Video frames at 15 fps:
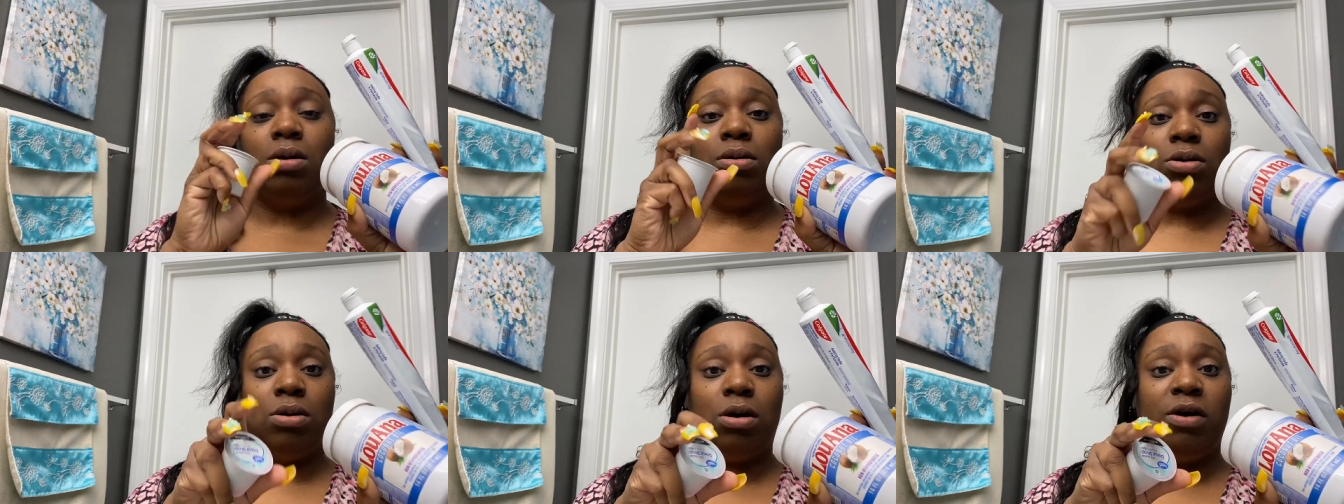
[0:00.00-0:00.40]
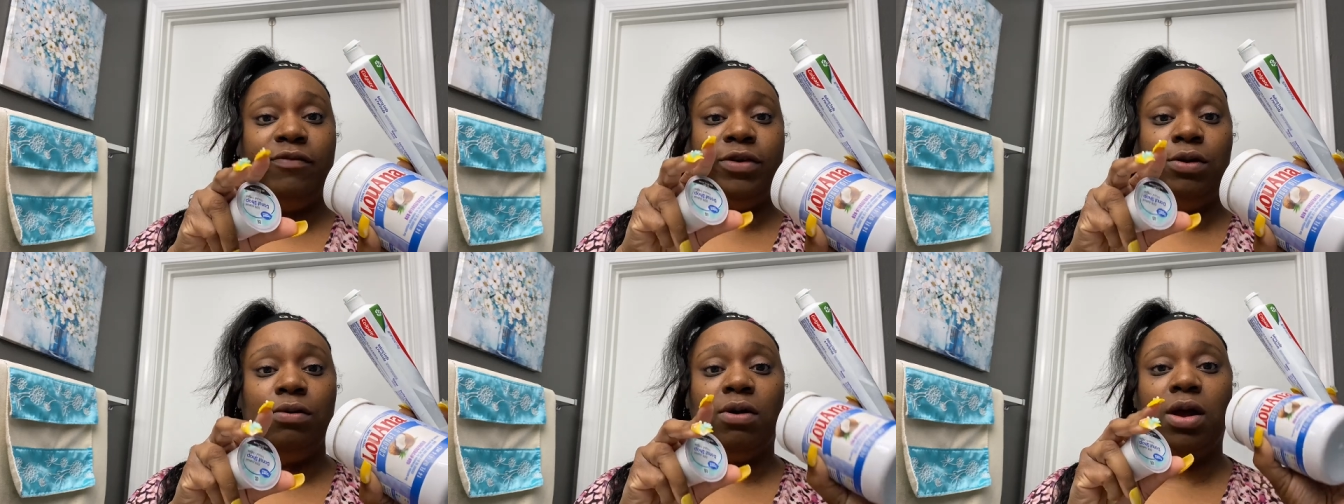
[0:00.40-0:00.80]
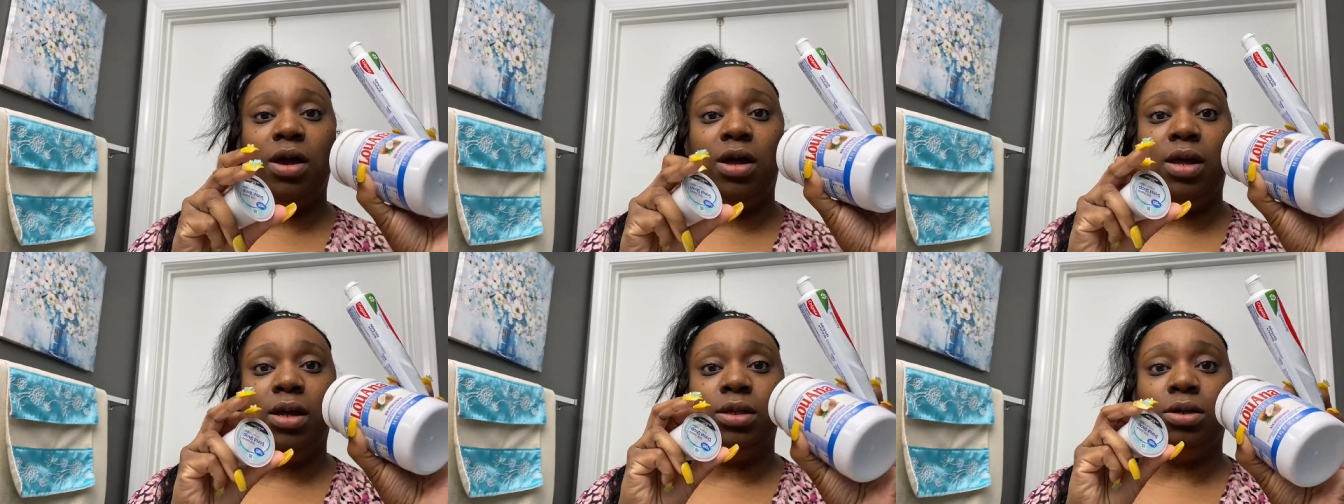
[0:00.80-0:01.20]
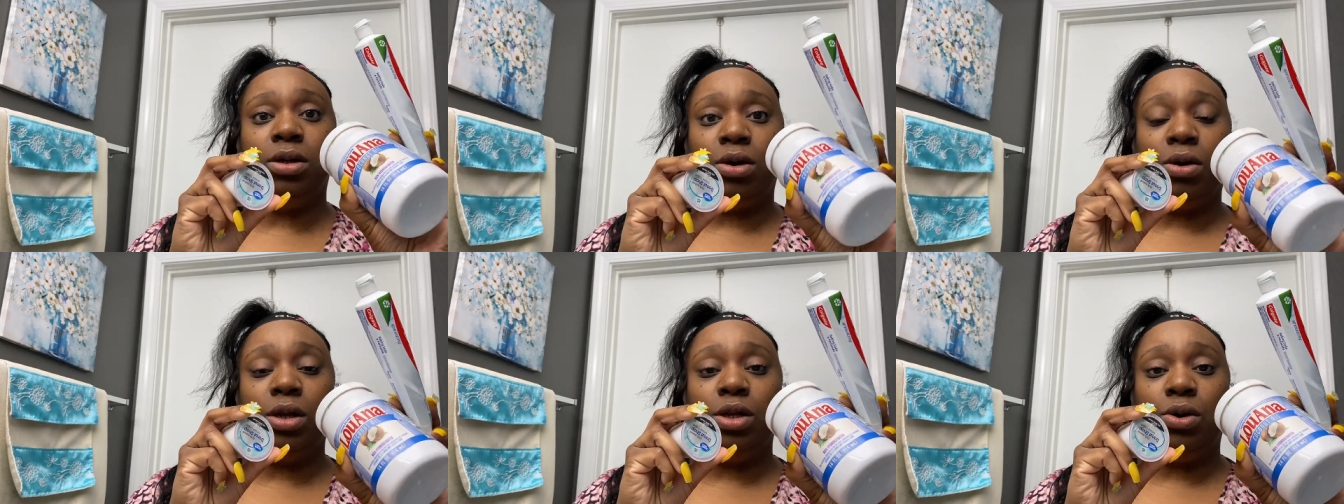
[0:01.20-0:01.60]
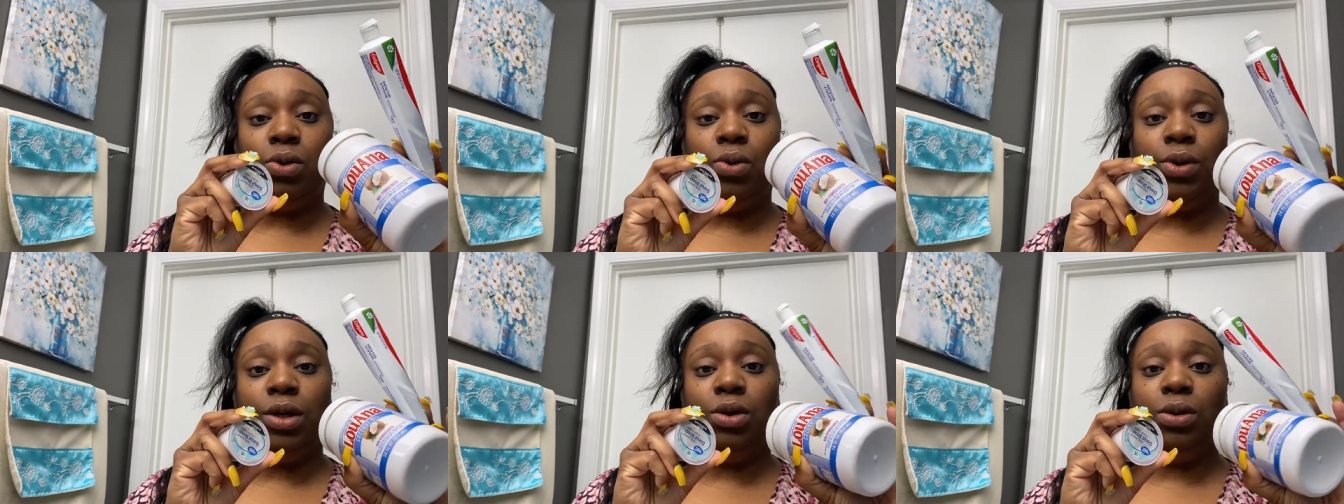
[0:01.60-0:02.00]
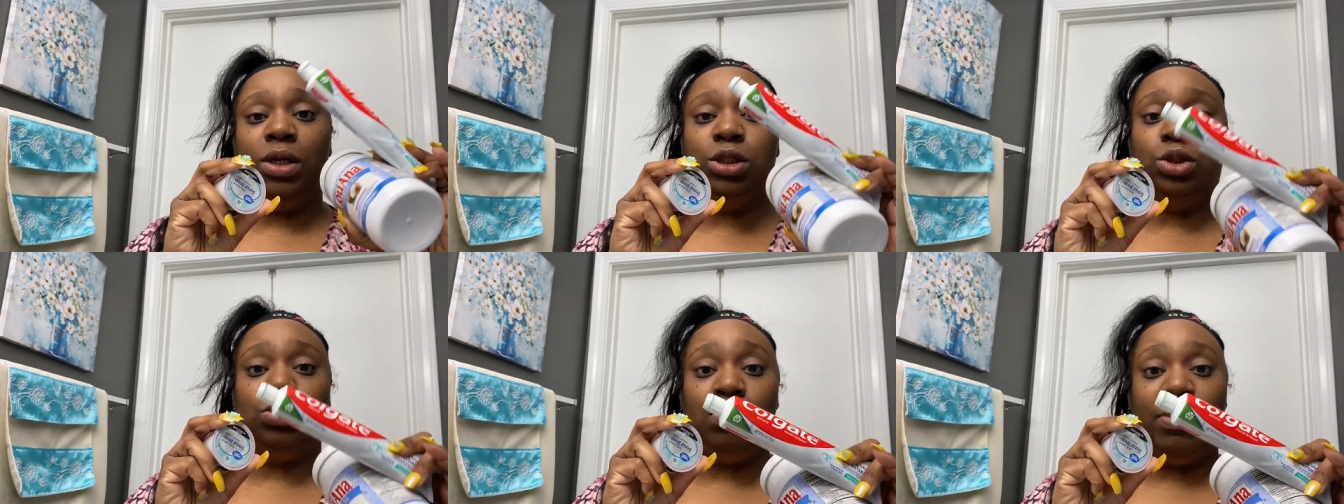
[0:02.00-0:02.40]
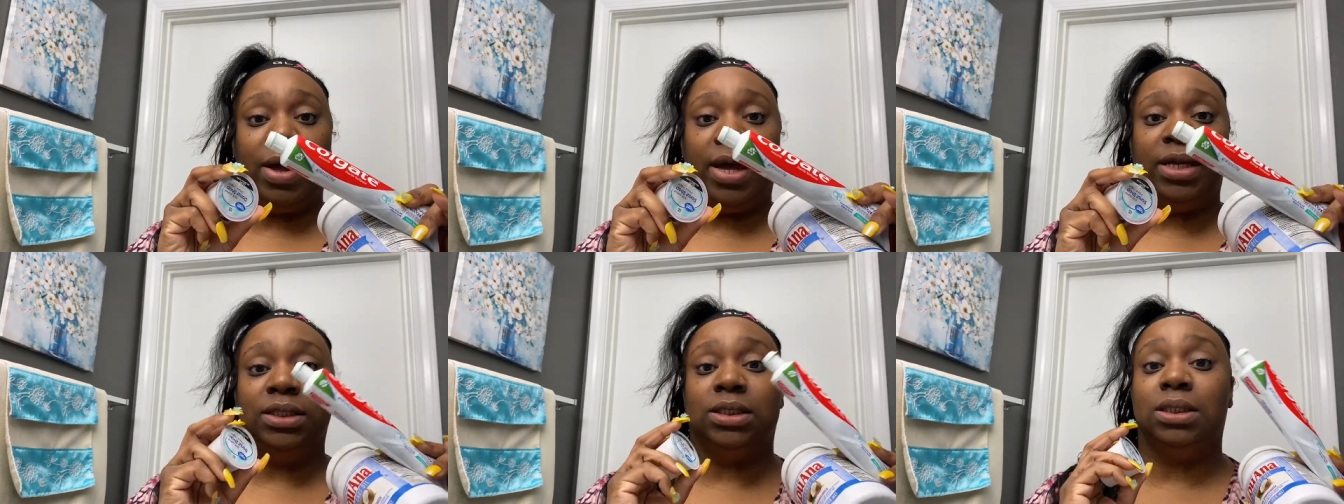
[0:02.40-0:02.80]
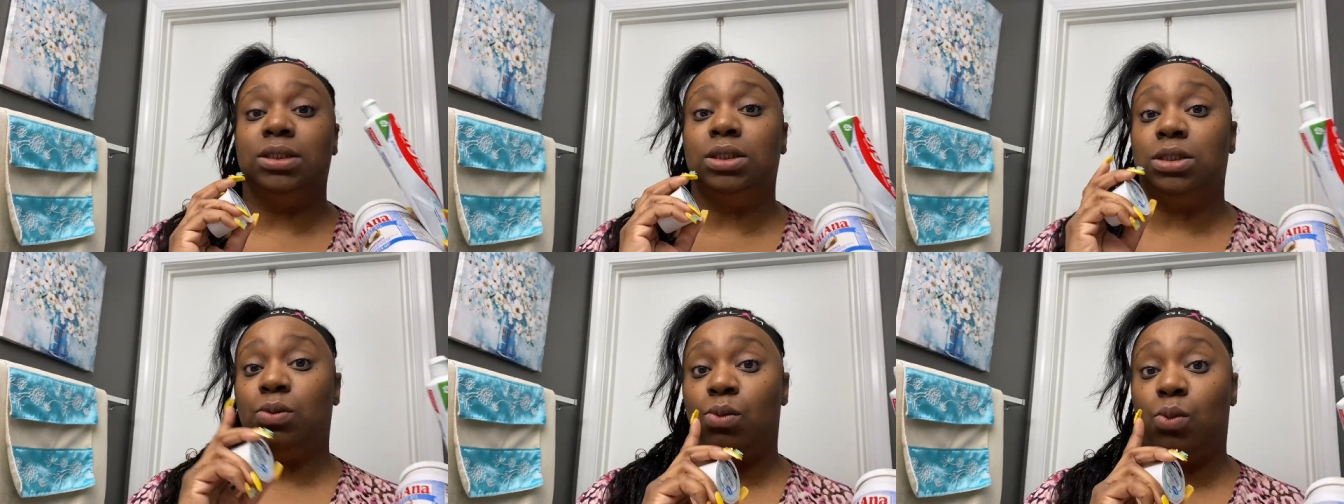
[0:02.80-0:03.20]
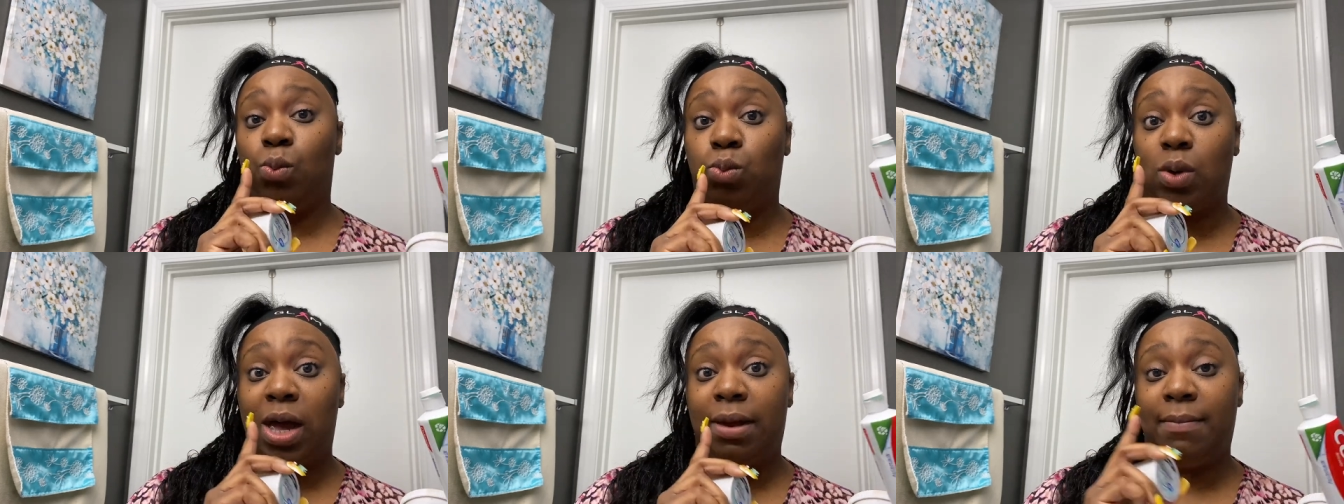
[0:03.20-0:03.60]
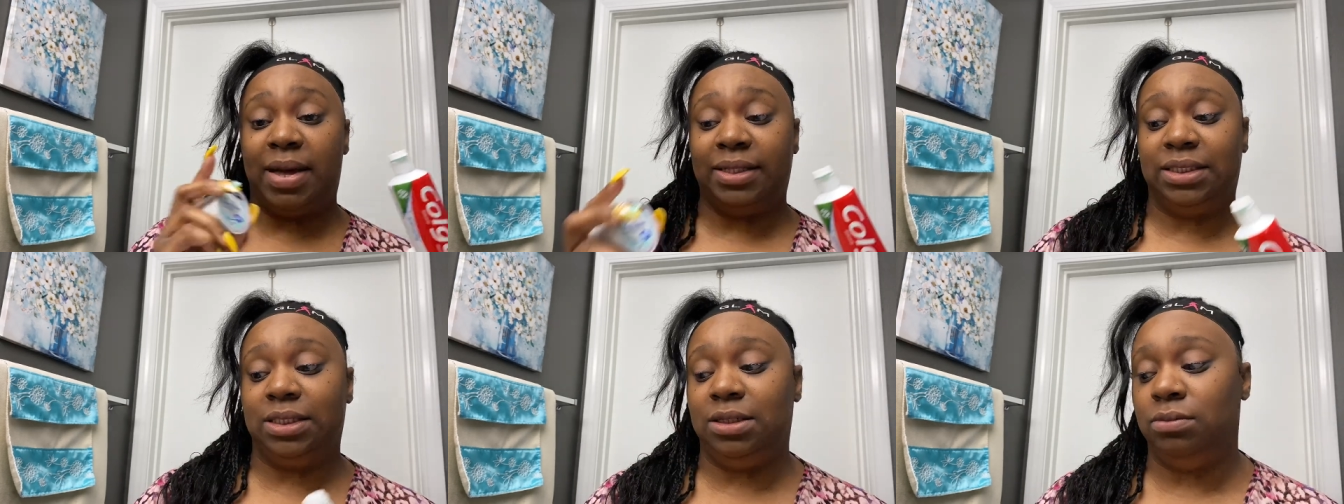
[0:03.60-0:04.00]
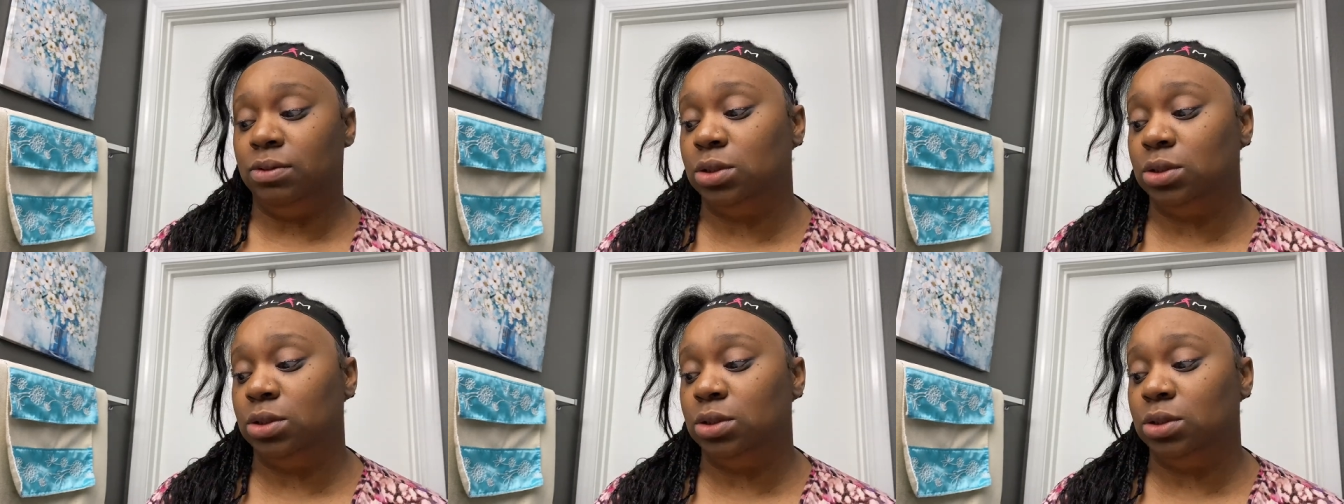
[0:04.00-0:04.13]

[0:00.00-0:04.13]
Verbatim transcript: Coffee grind, coconut oil, and toothpaste to whiten my teeth.